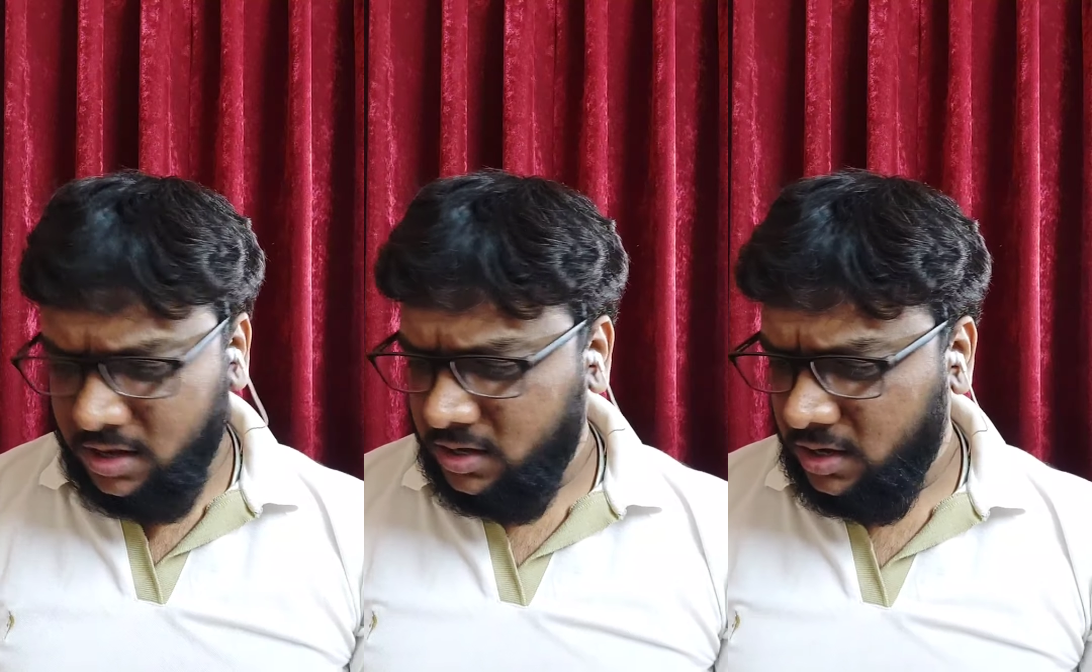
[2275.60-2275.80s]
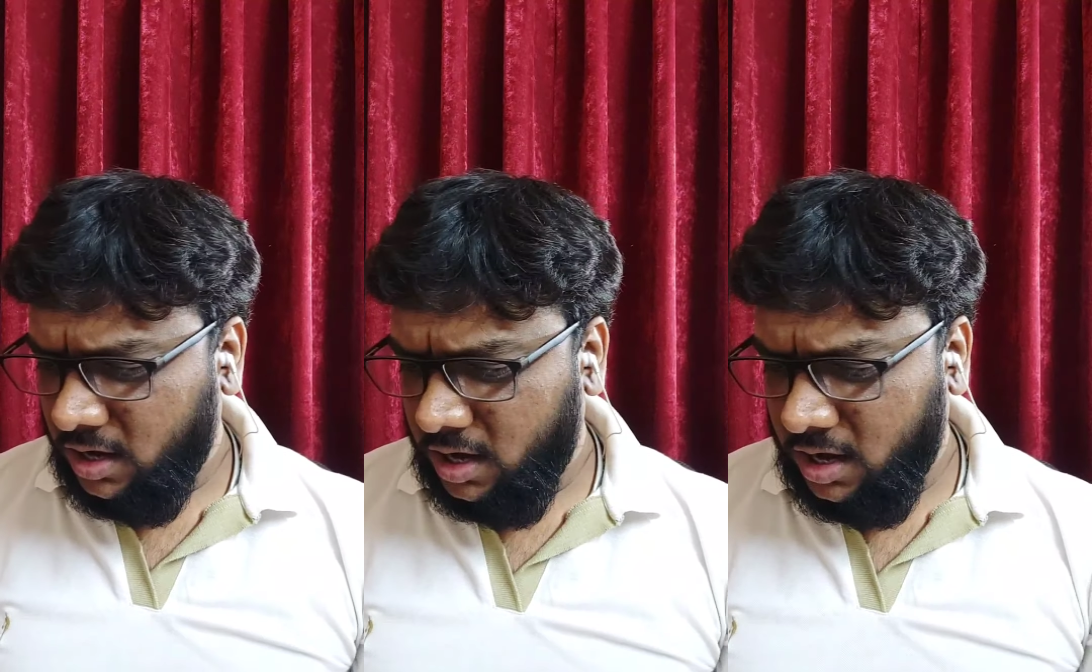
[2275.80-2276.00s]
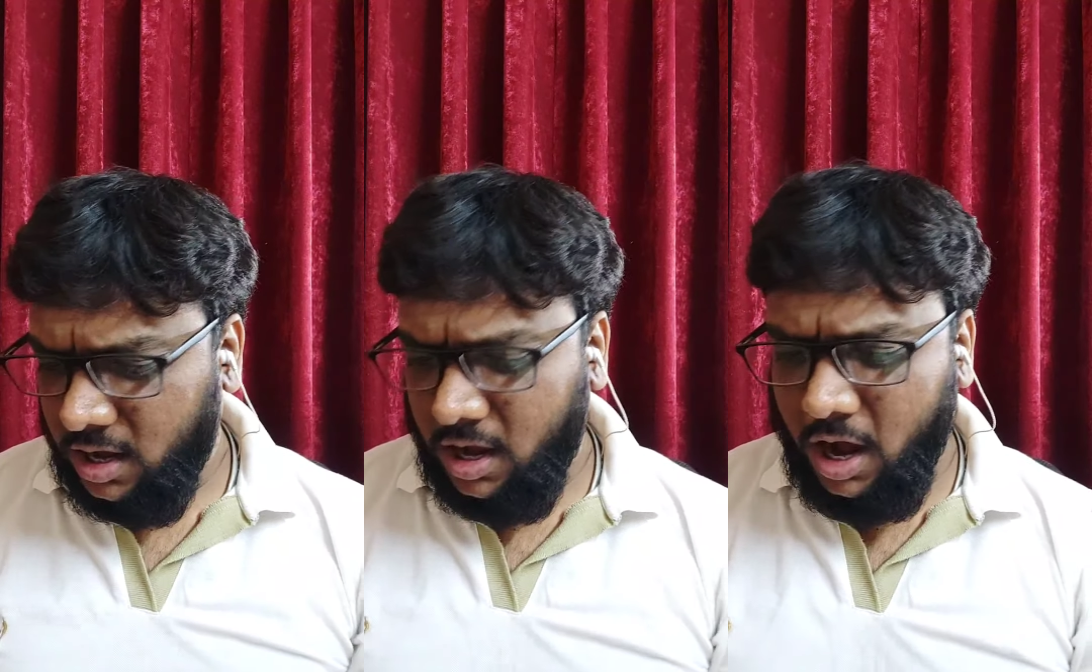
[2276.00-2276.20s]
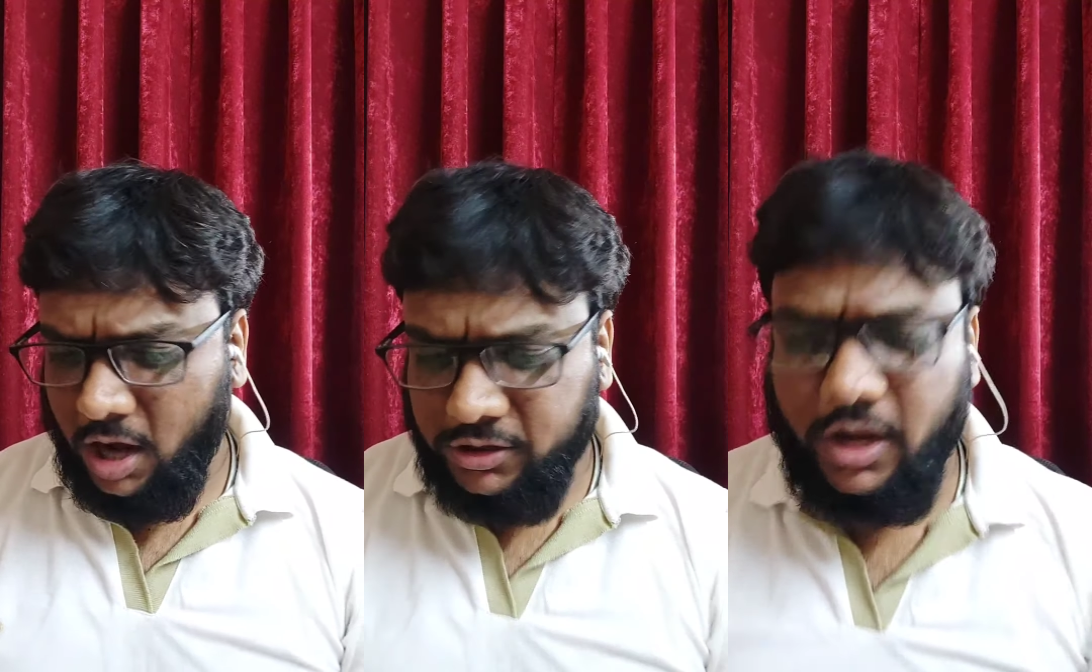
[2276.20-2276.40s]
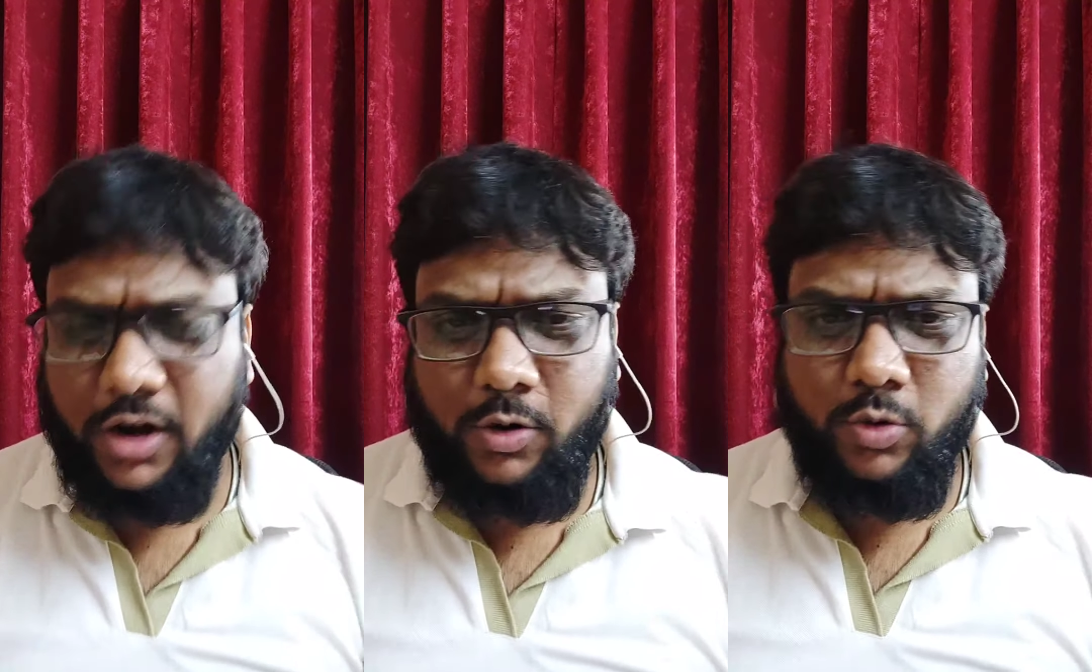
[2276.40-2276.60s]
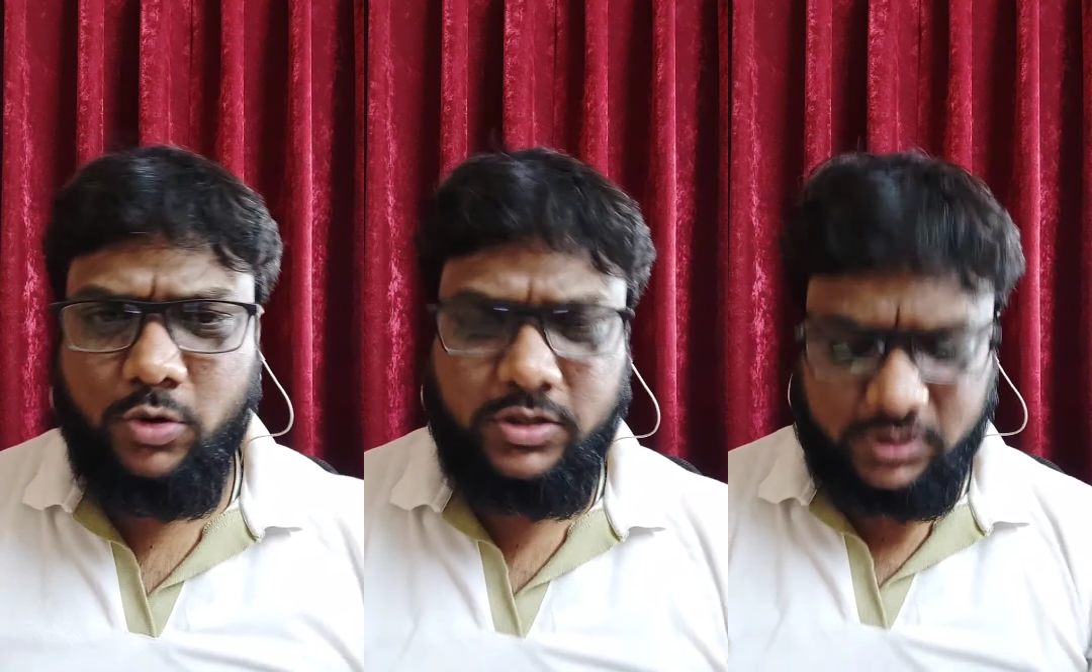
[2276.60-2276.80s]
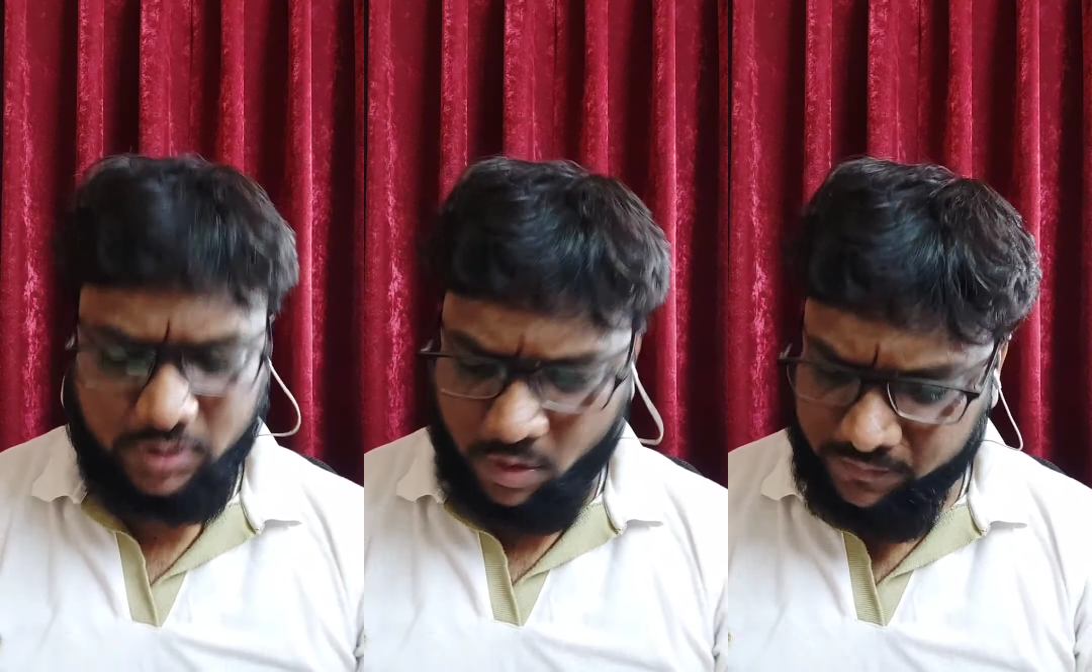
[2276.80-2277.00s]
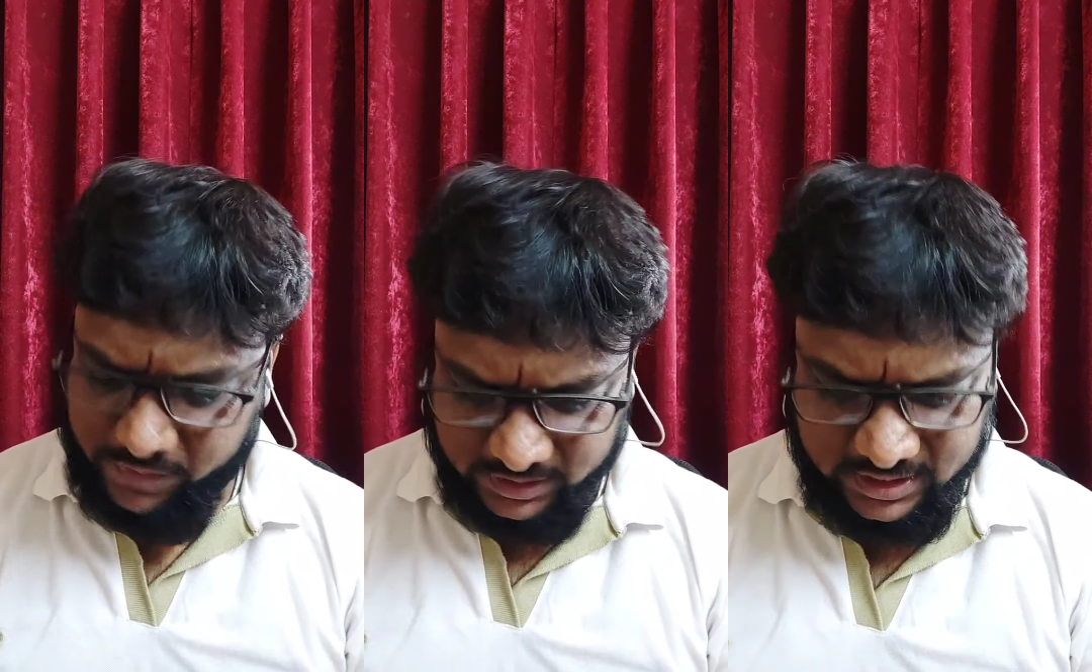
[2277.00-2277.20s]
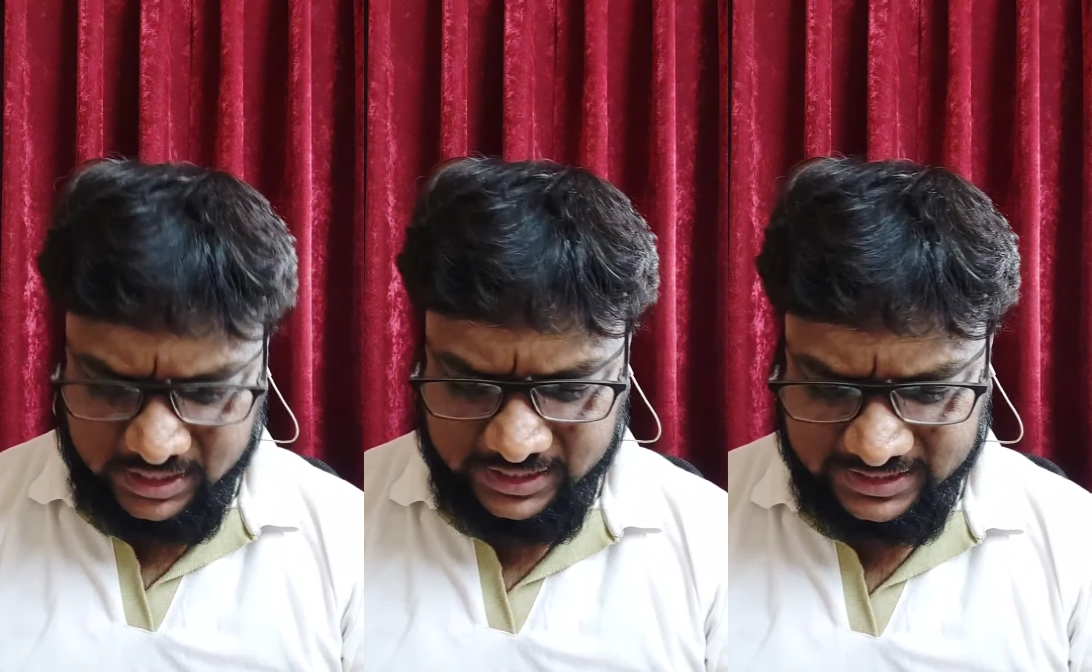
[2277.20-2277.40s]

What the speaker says: Other rules, obviously,